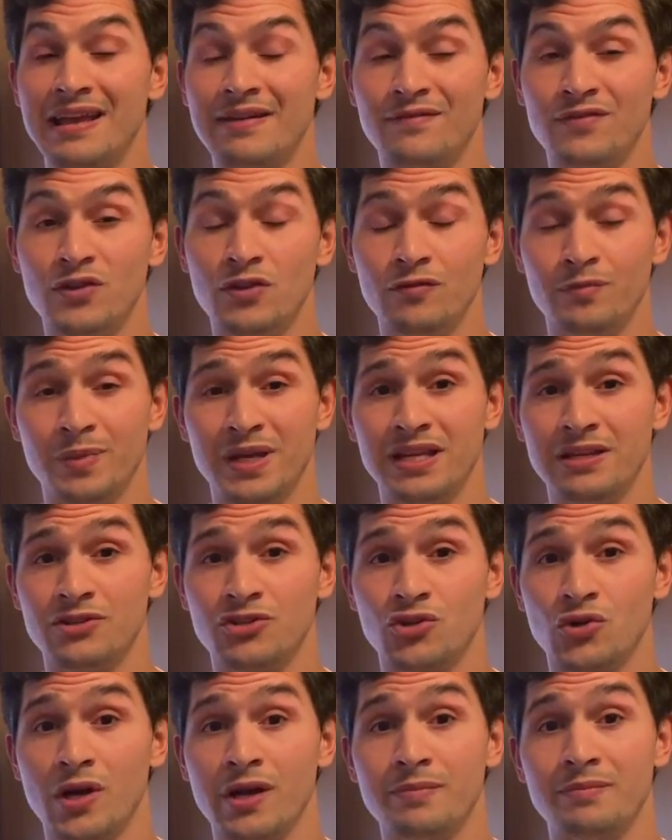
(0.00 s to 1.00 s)
if you've been
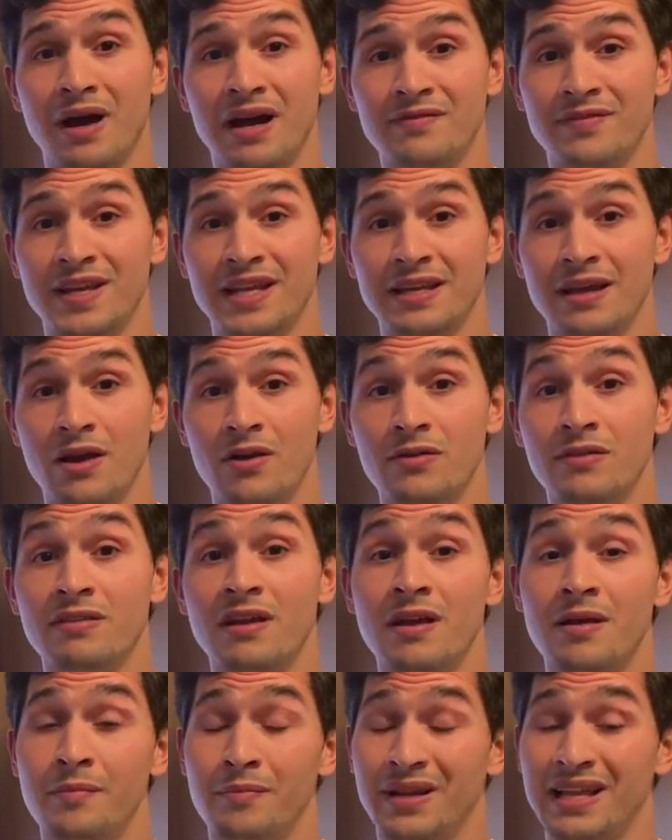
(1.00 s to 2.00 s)
enjoying my videos,
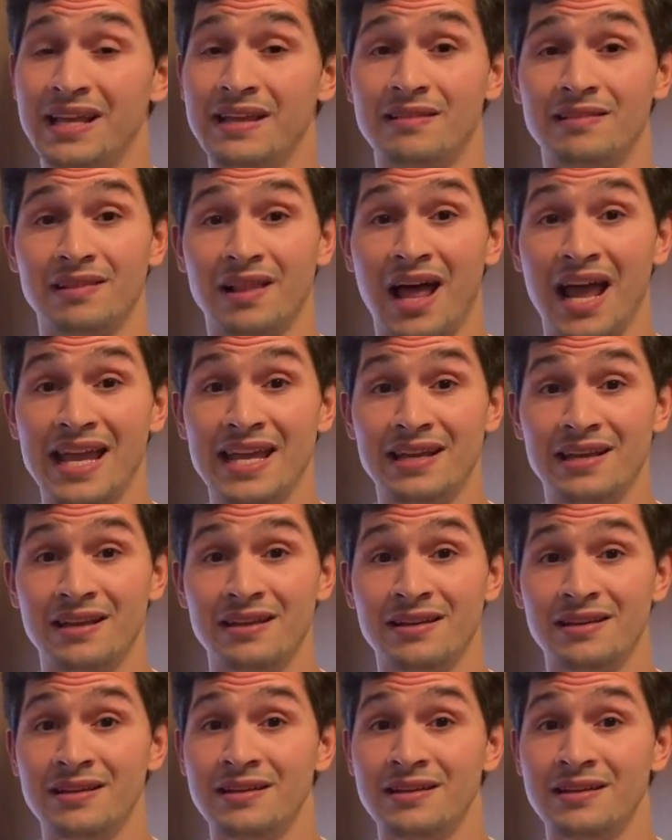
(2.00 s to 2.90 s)
please like,